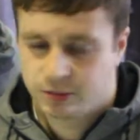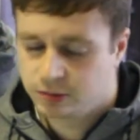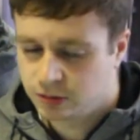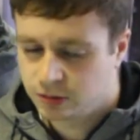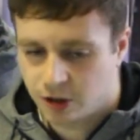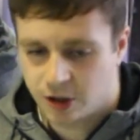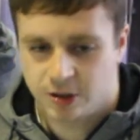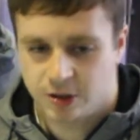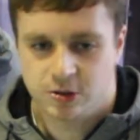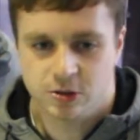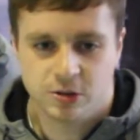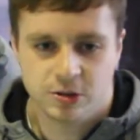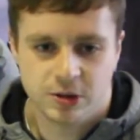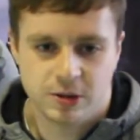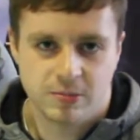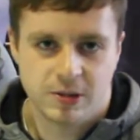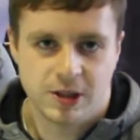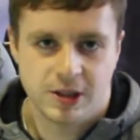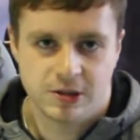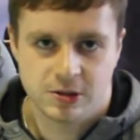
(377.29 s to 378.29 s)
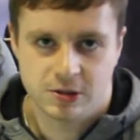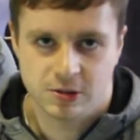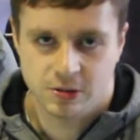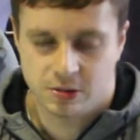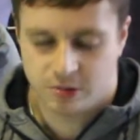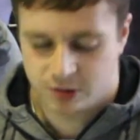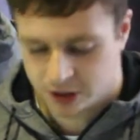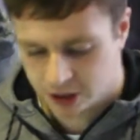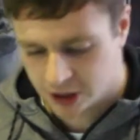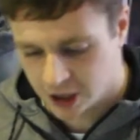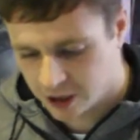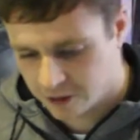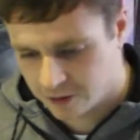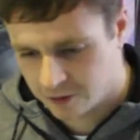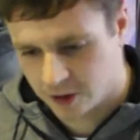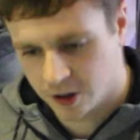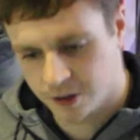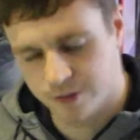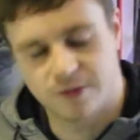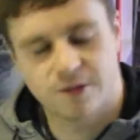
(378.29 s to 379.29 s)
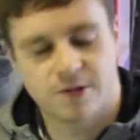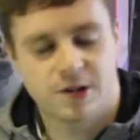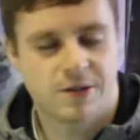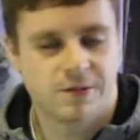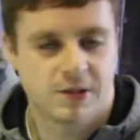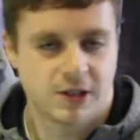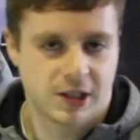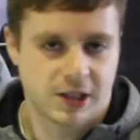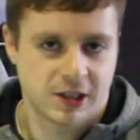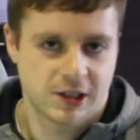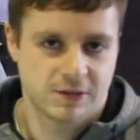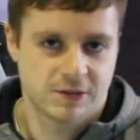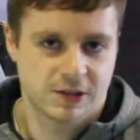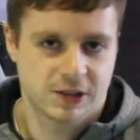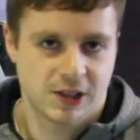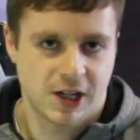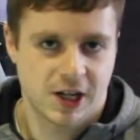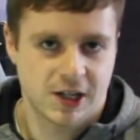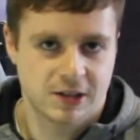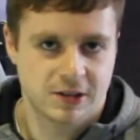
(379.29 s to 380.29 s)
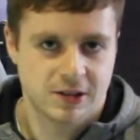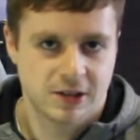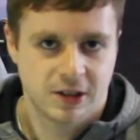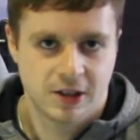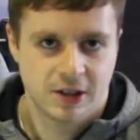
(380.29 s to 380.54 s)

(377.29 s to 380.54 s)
It's only me, so it'll stay firm forever like I've said.